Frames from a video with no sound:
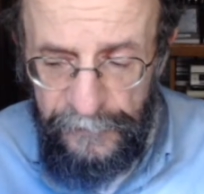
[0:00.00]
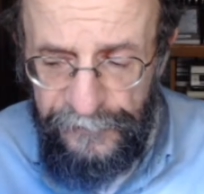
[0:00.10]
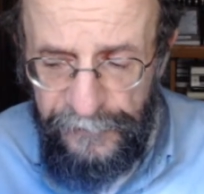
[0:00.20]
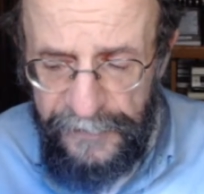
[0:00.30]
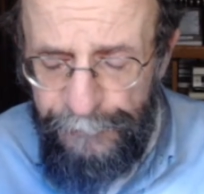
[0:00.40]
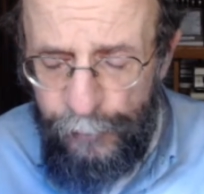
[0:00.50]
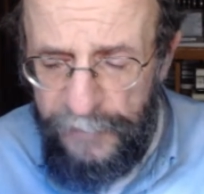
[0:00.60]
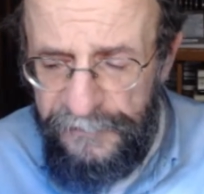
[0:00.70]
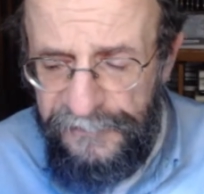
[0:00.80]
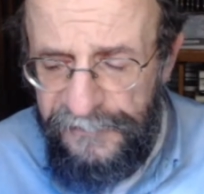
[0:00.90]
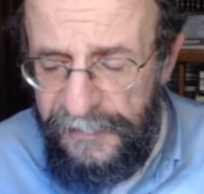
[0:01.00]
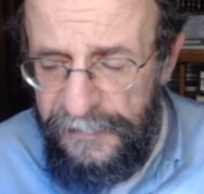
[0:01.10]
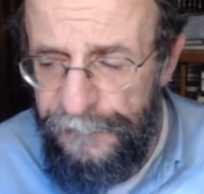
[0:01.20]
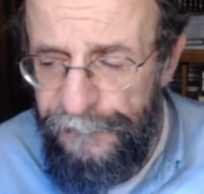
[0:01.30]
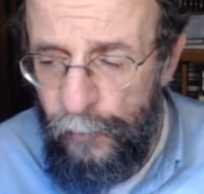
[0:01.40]
It's very important to study
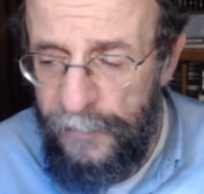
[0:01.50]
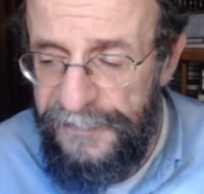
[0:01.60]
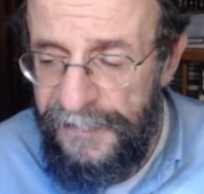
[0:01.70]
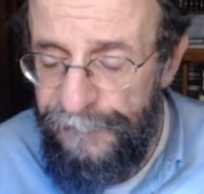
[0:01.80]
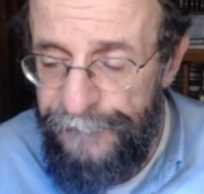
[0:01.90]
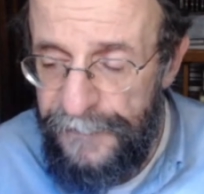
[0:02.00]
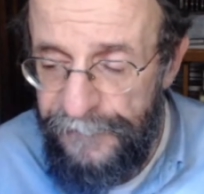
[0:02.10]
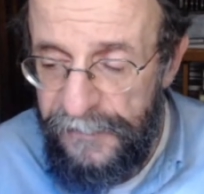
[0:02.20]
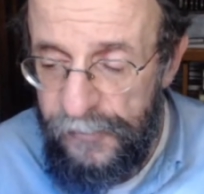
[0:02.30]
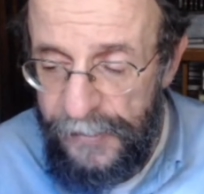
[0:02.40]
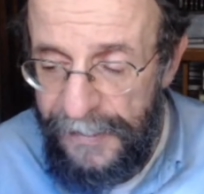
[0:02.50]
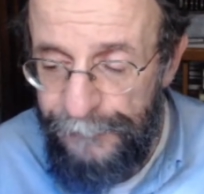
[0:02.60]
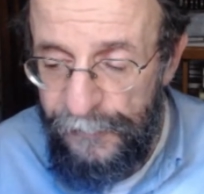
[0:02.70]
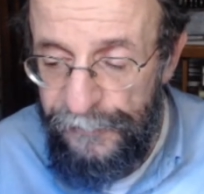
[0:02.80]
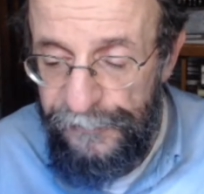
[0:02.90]
the 4th and 5th
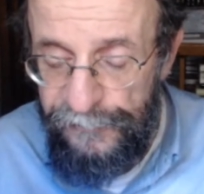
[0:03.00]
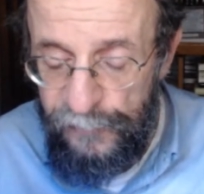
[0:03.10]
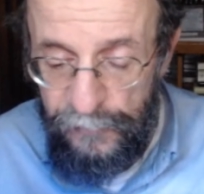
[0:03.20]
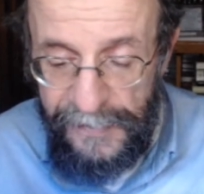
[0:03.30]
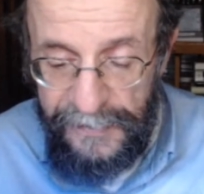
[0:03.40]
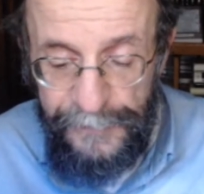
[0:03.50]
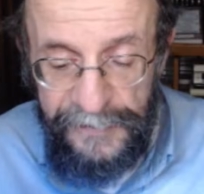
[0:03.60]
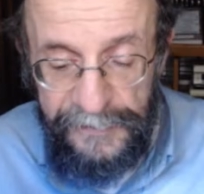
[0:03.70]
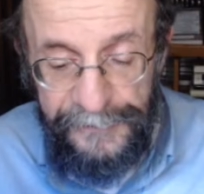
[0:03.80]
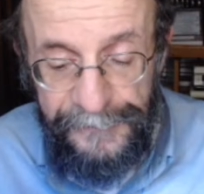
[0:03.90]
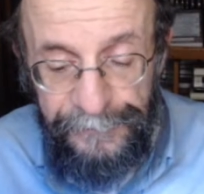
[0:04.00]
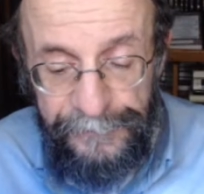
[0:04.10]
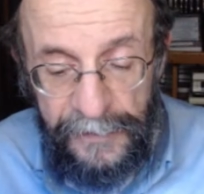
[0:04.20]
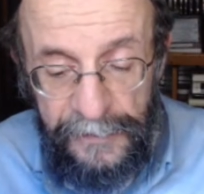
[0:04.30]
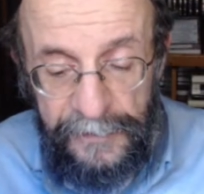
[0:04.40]
chapters of Deuteronomy.
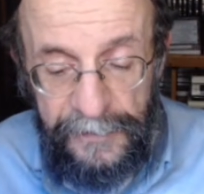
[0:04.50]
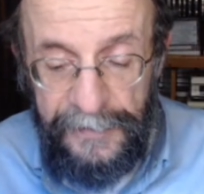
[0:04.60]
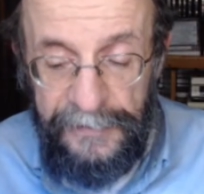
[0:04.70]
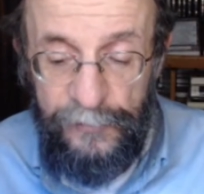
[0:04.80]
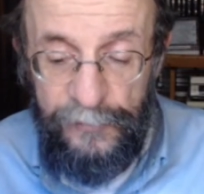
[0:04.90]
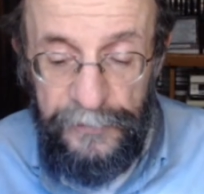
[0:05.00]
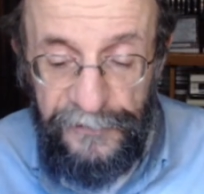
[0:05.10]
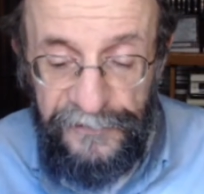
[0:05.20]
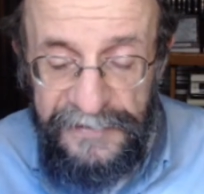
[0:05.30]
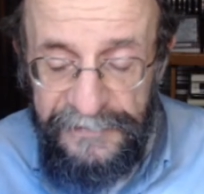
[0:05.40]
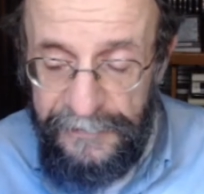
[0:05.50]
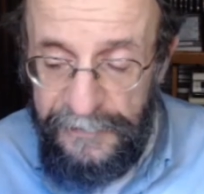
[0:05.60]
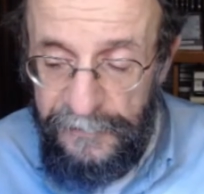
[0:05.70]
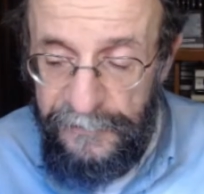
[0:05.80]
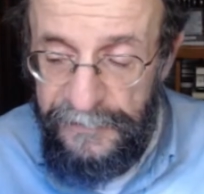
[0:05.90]
And what you see
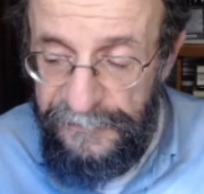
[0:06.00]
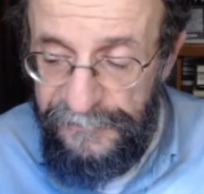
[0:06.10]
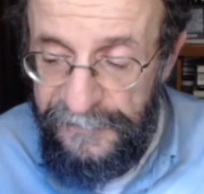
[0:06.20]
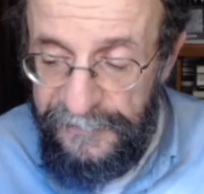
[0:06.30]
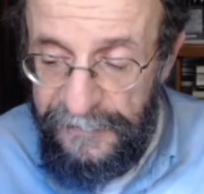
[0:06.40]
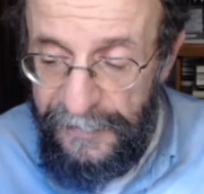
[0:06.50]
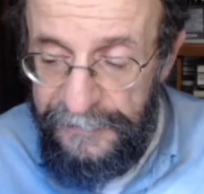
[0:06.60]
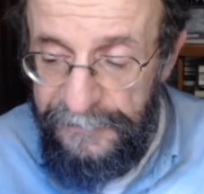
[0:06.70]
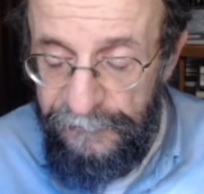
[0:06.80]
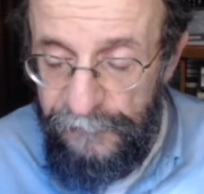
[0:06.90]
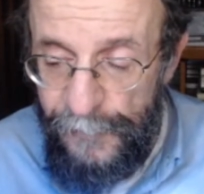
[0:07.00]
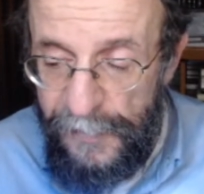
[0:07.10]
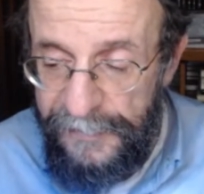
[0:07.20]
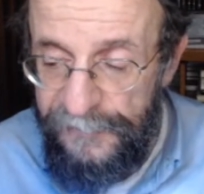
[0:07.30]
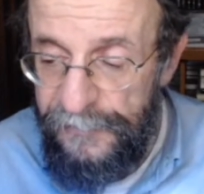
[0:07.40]
there is that God
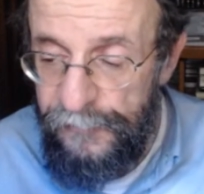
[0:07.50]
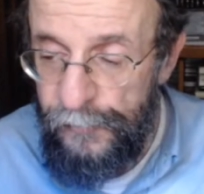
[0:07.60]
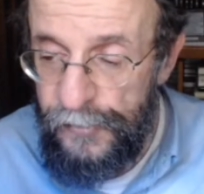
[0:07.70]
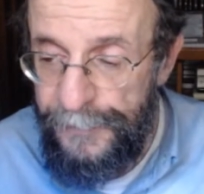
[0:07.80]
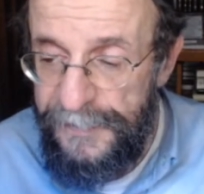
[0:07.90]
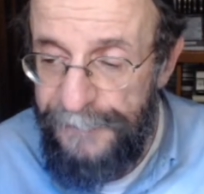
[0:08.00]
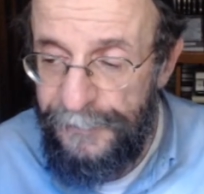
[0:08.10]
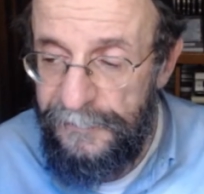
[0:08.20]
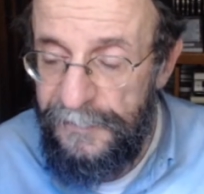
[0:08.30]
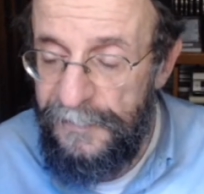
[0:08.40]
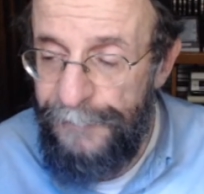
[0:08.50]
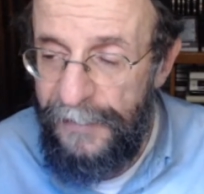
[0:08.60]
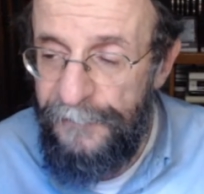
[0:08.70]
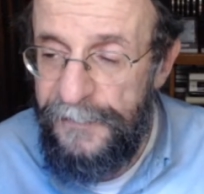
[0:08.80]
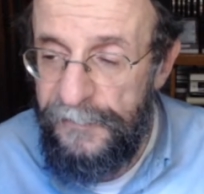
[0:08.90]
reminds the Jewish people
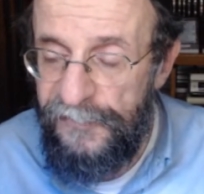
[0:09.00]
about their